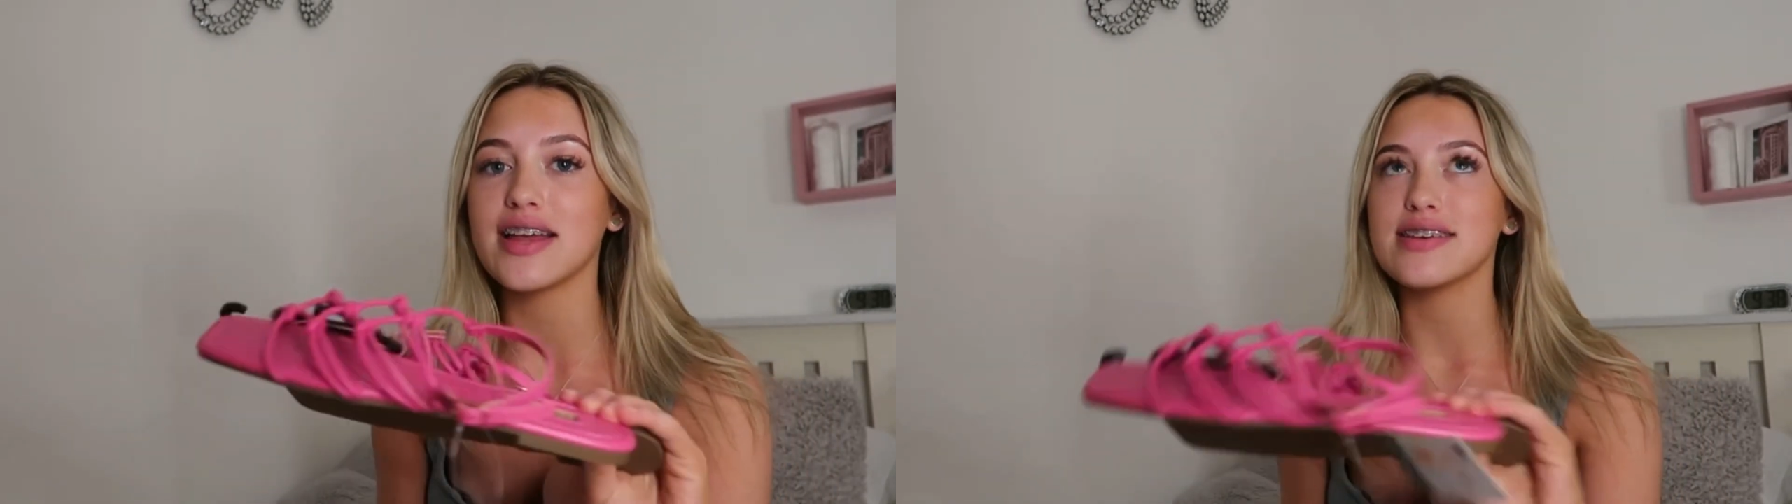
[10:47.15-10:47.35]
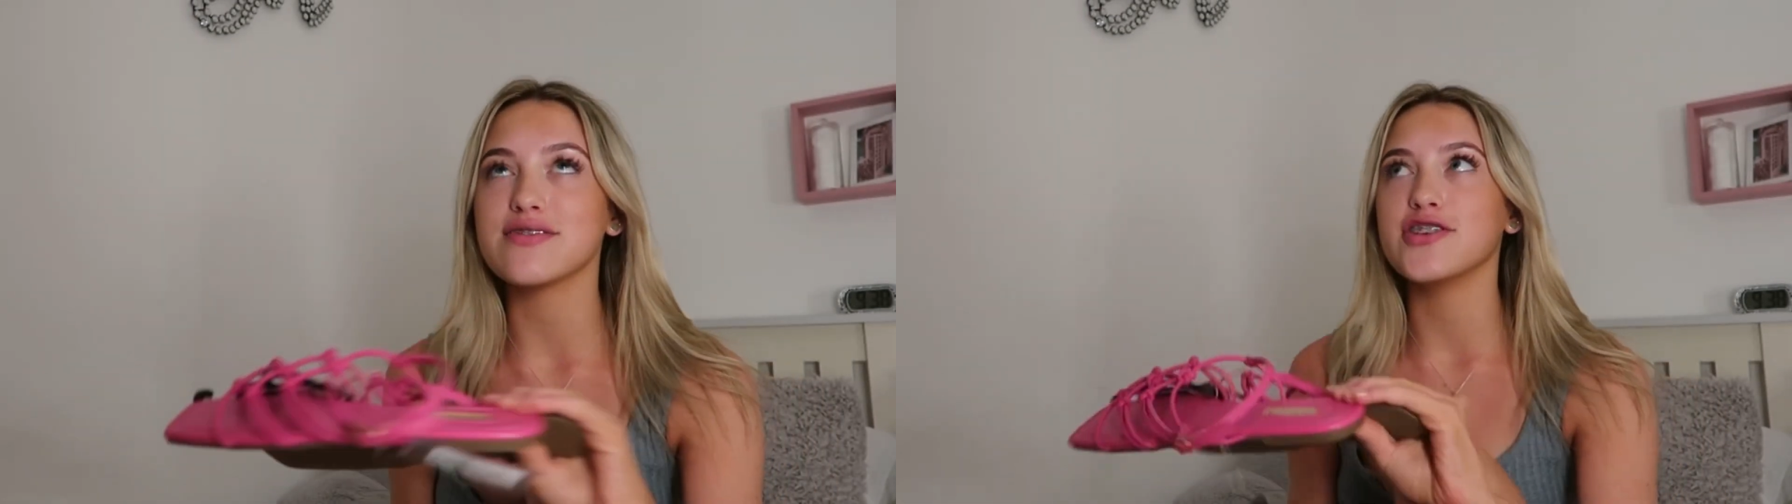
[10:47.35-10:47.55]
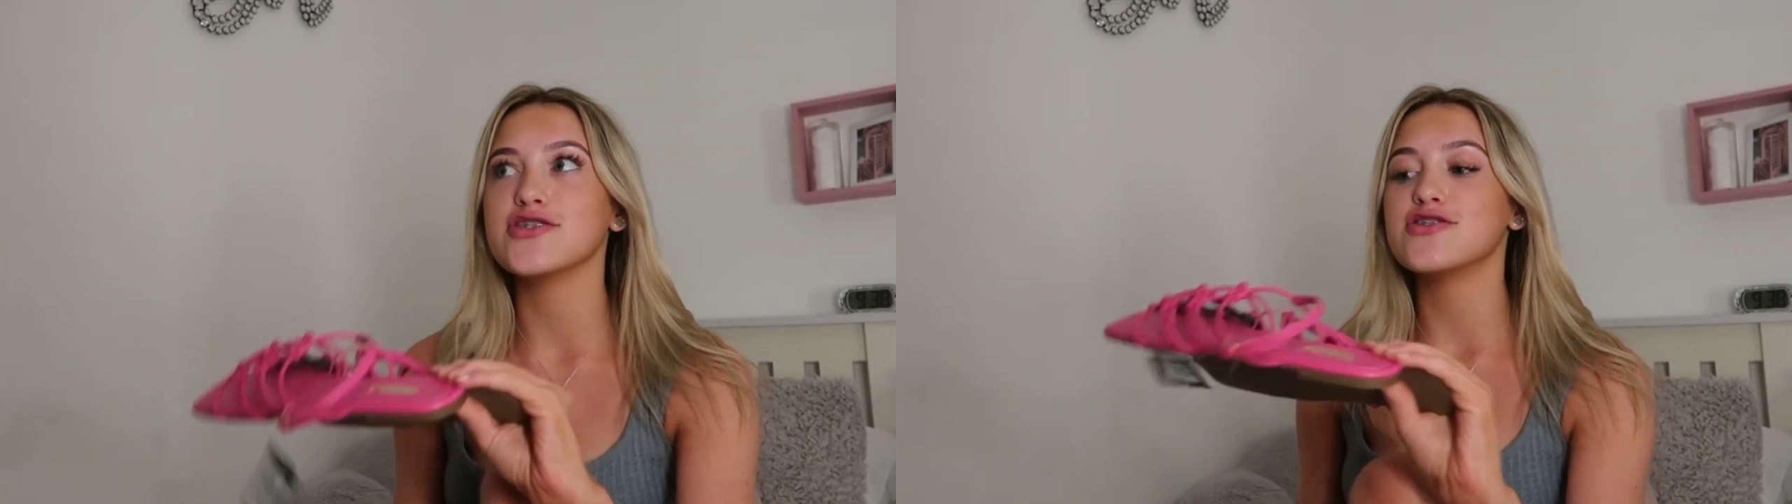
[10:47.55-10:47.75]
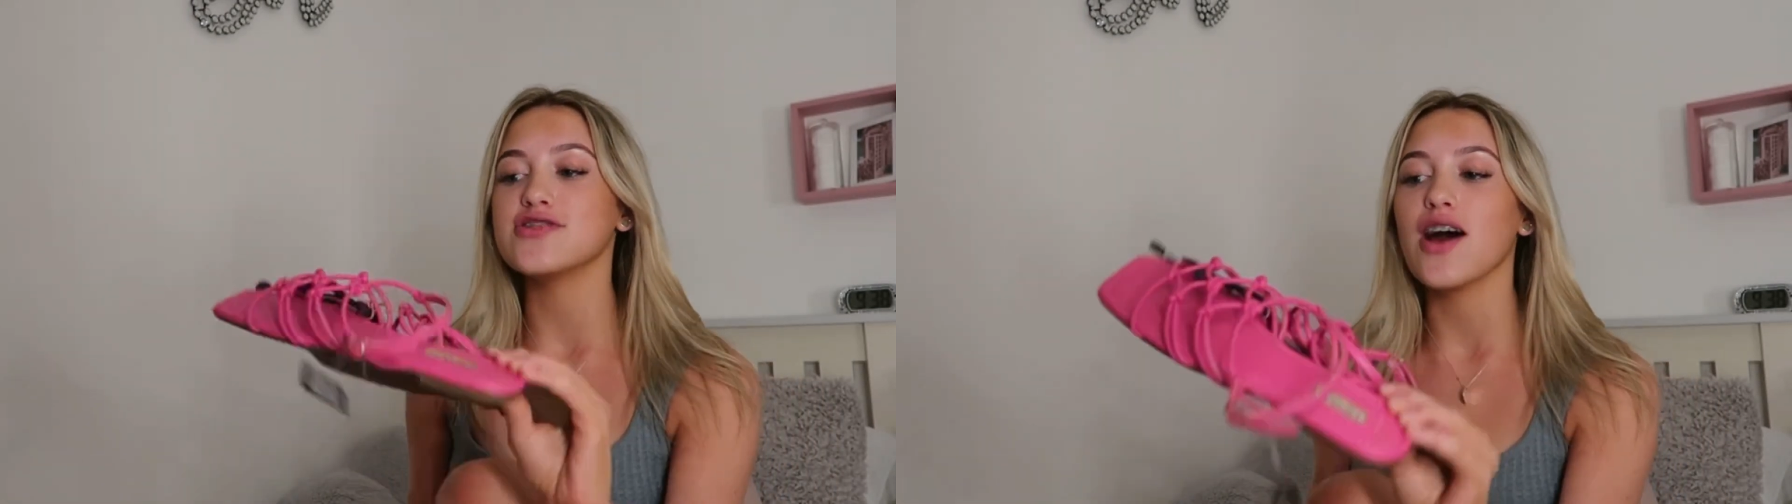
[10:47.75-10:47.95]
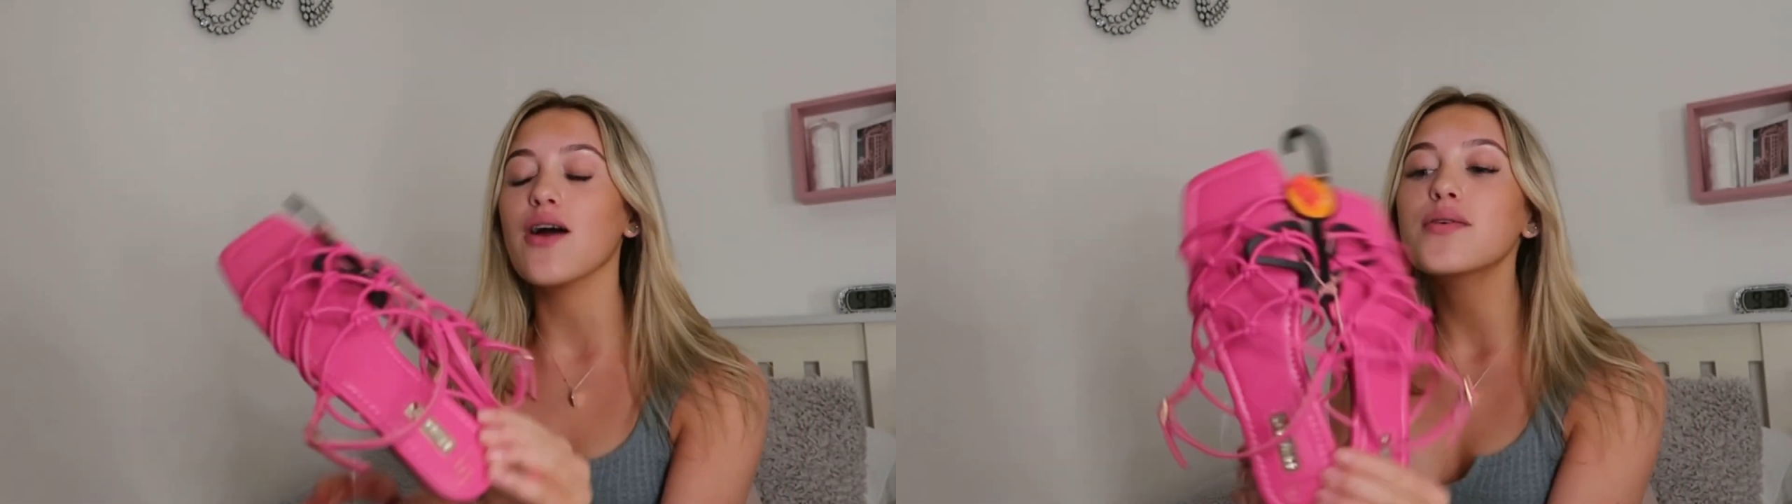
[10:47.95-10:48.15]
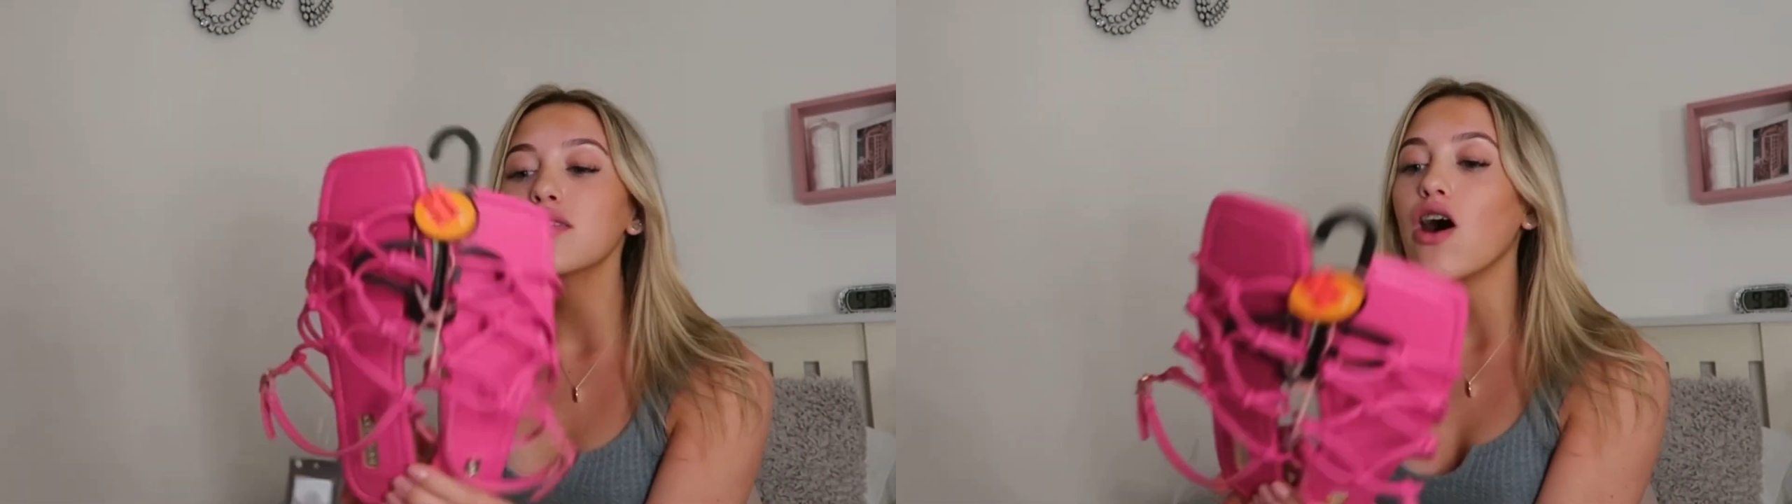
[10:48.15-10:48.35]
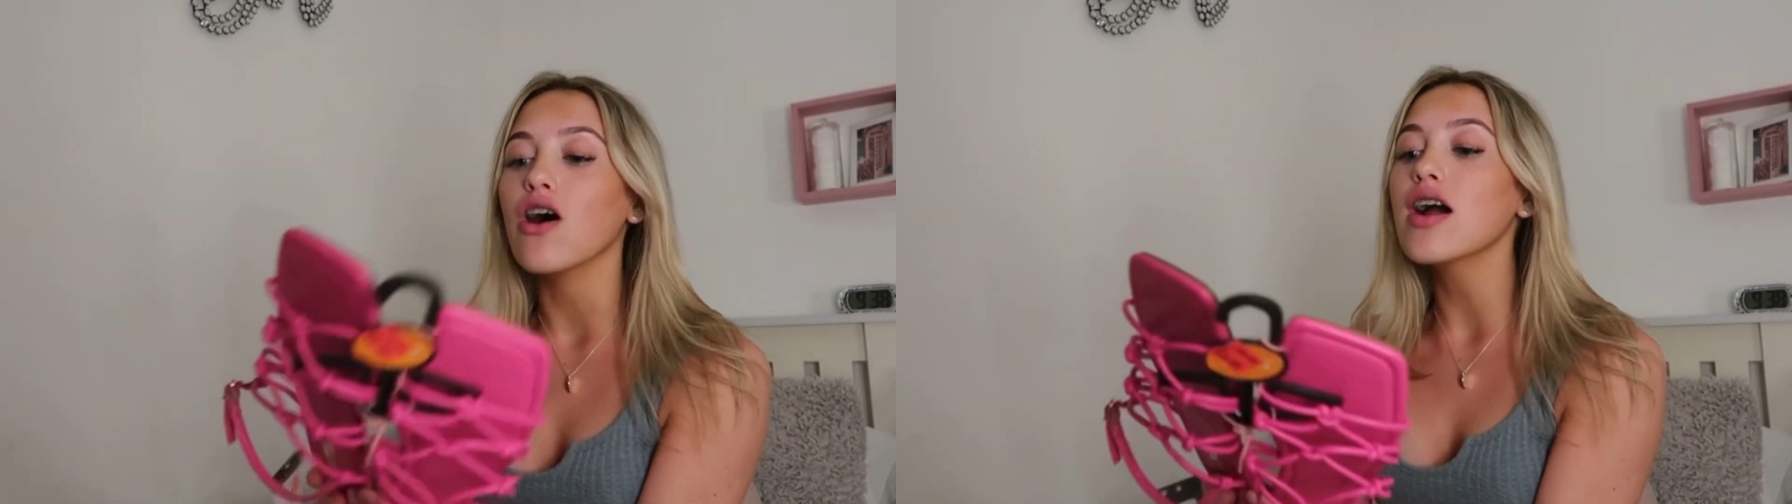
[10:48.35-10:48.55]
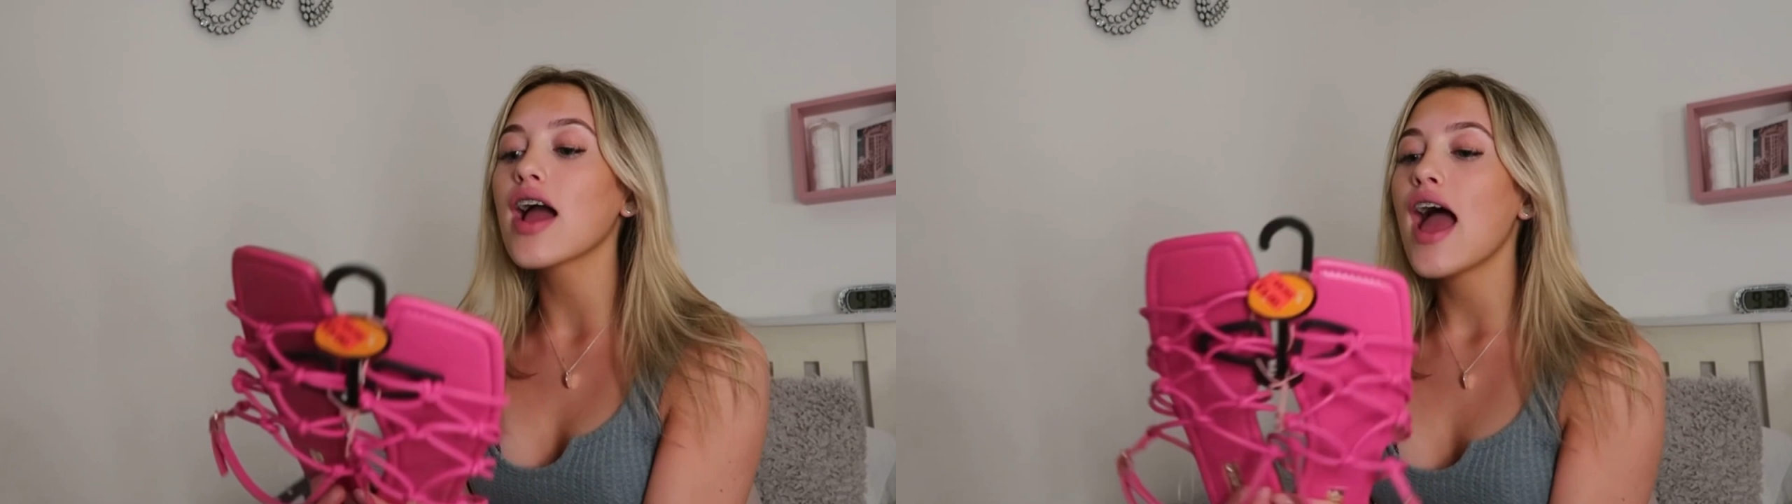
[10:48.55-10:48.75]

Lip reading: this for so long.